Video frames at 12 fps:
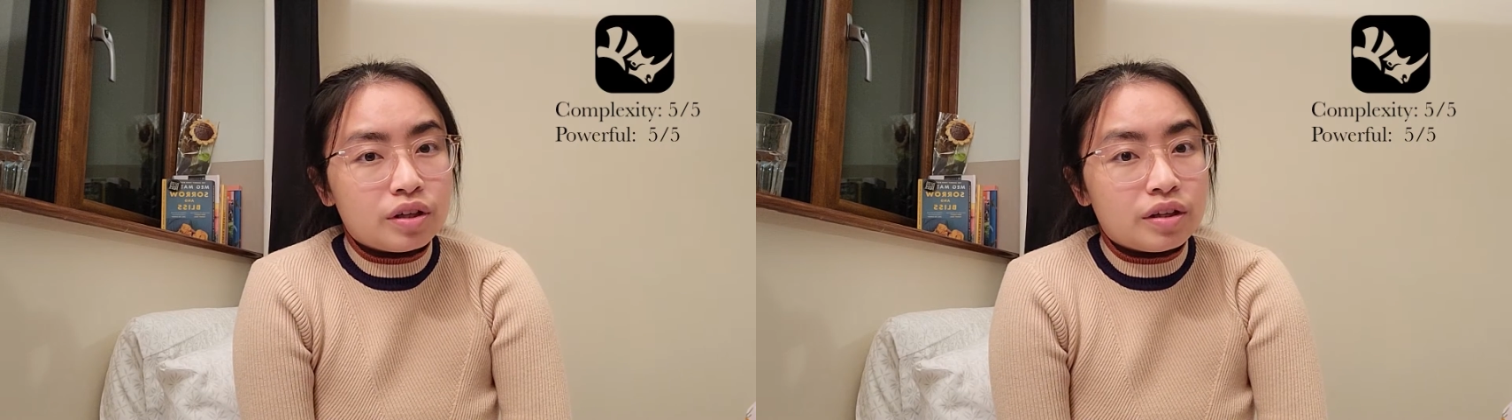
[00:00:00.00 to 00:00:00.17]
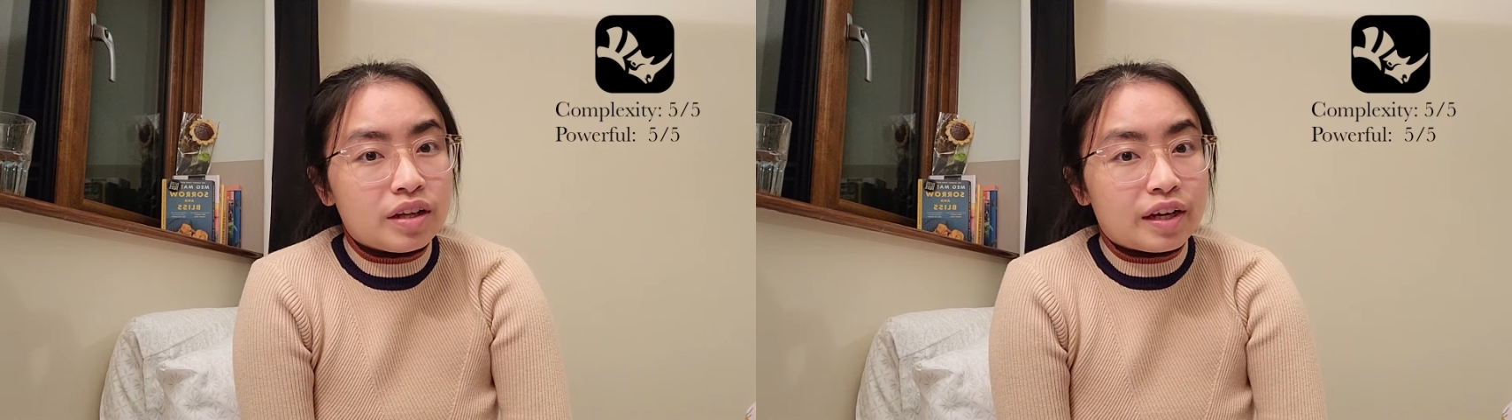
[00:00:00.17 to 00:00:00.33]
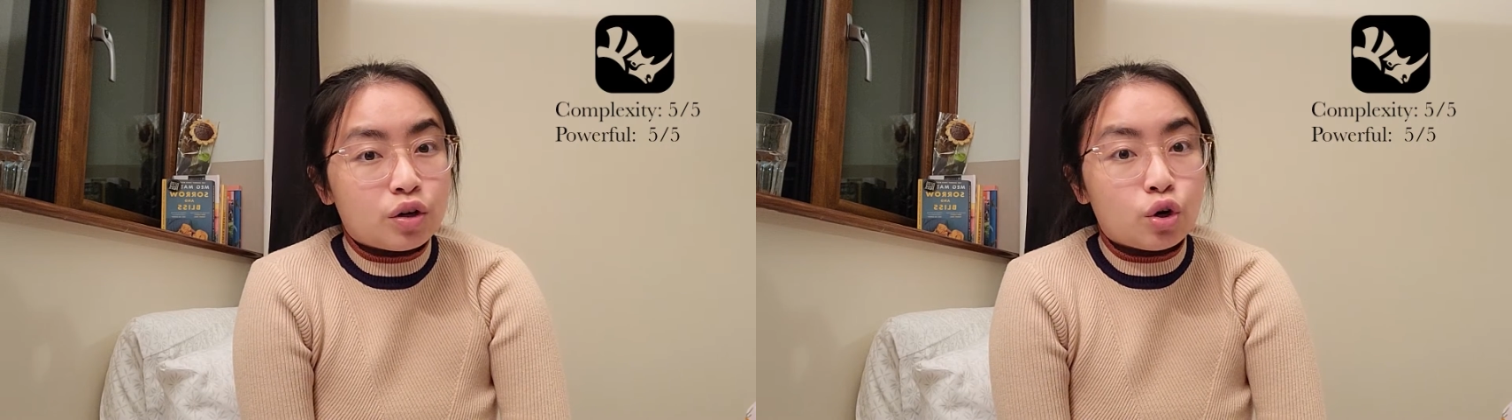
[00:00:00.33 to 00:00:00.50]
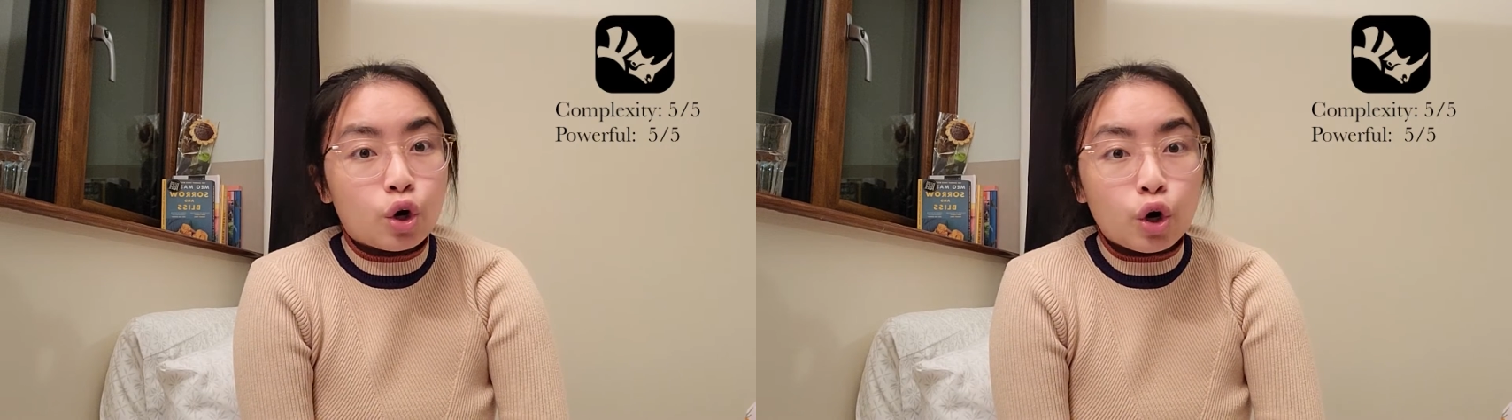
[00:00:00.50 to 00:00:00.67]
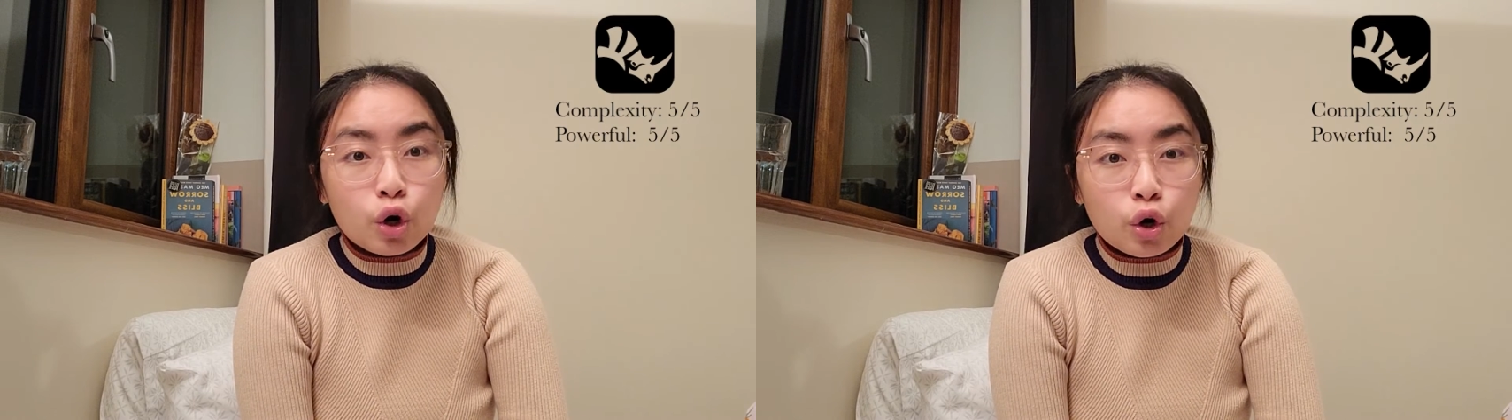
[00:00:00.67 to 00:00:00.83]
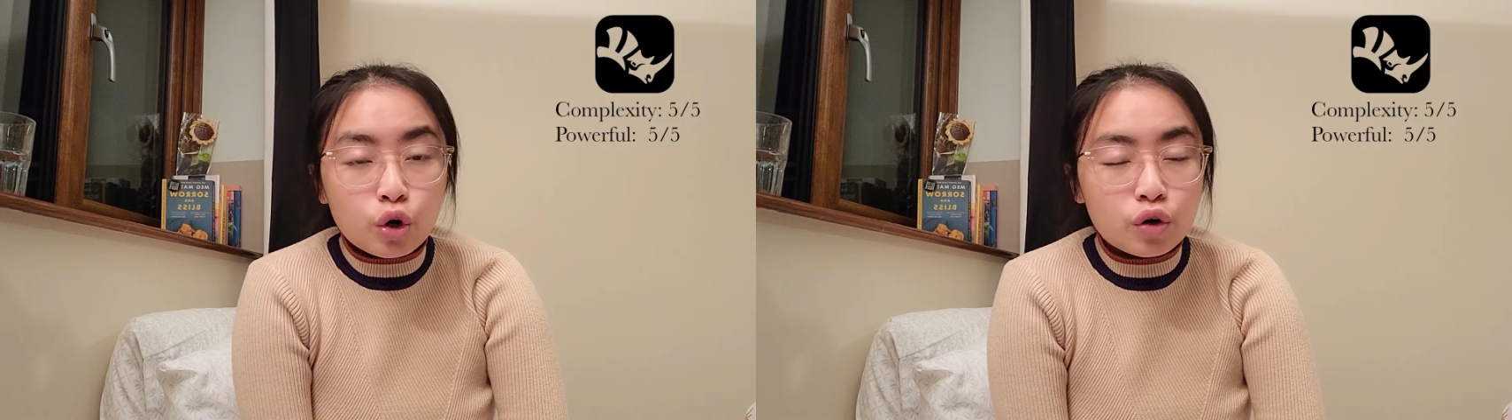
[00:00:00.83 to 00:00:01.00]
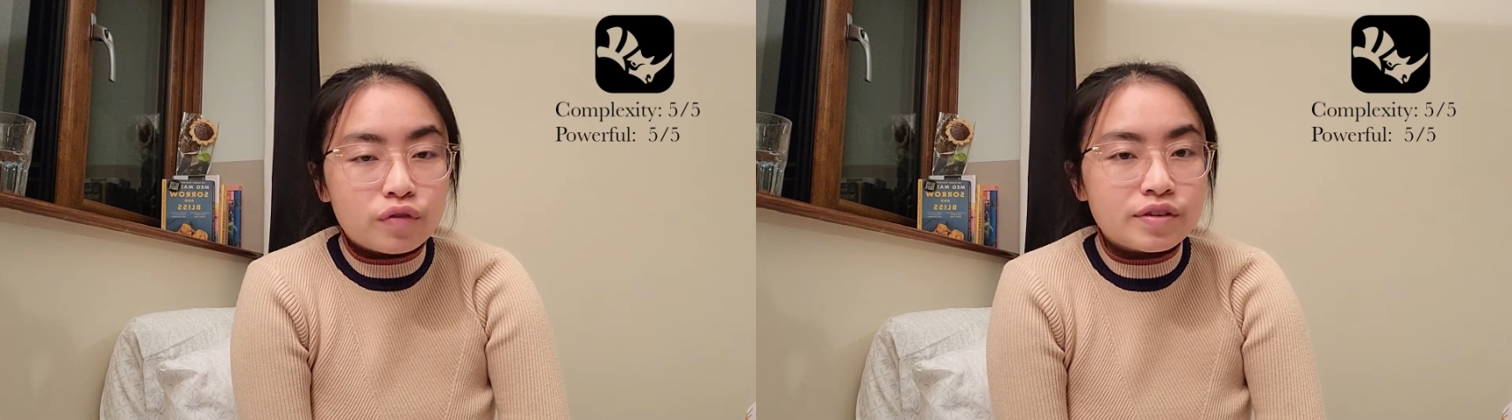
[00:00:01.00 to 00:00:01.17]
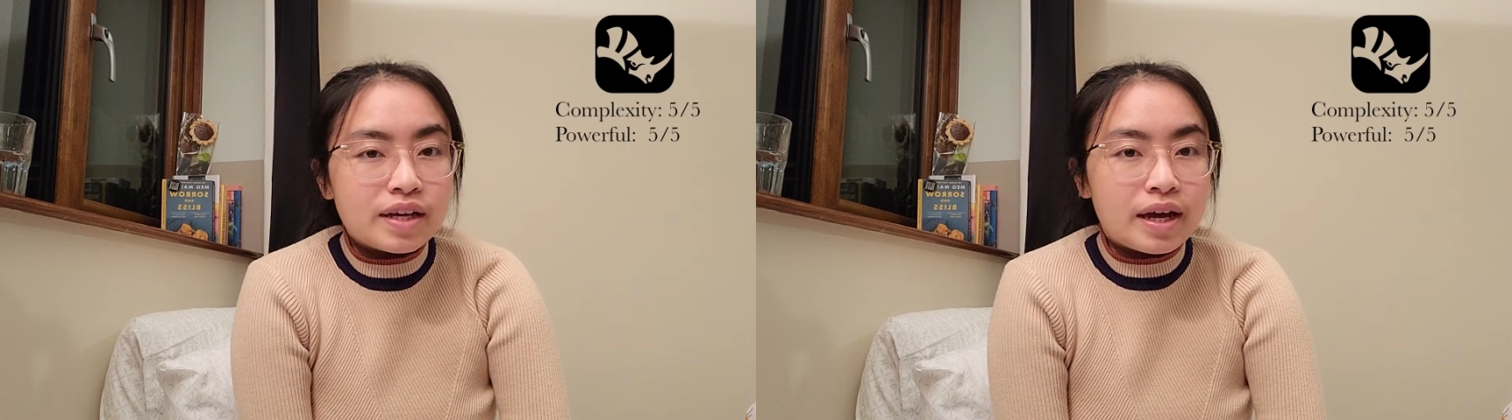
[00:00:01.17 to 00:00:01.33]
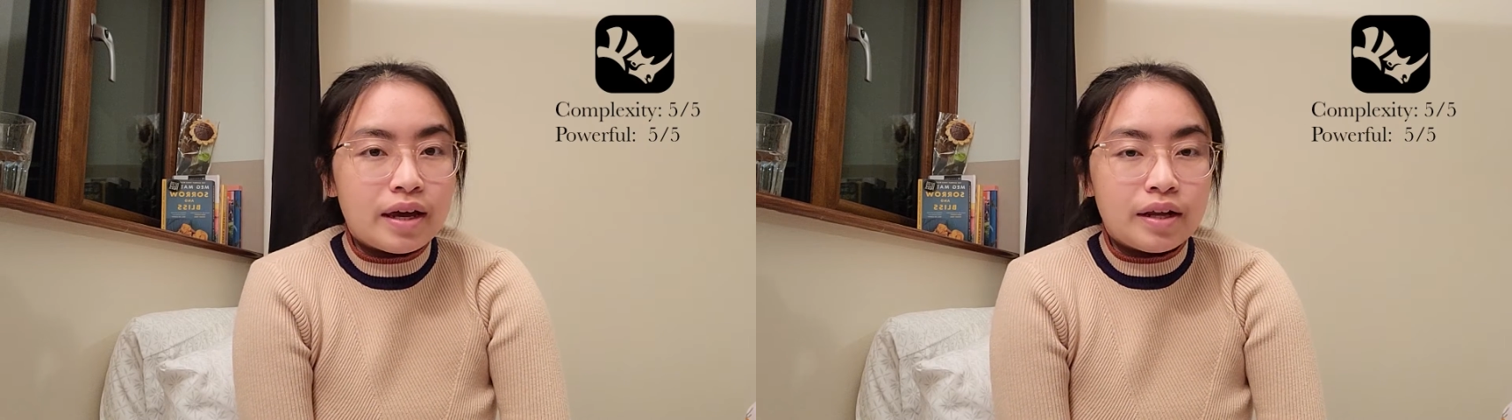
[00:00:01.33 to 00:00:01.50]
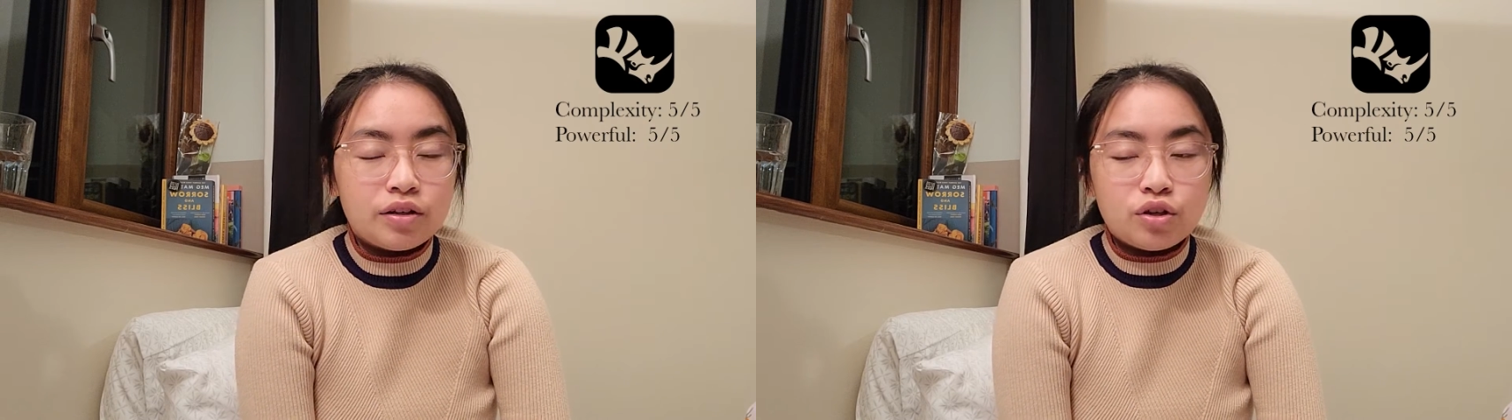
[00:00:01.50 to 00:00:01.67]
like curves and,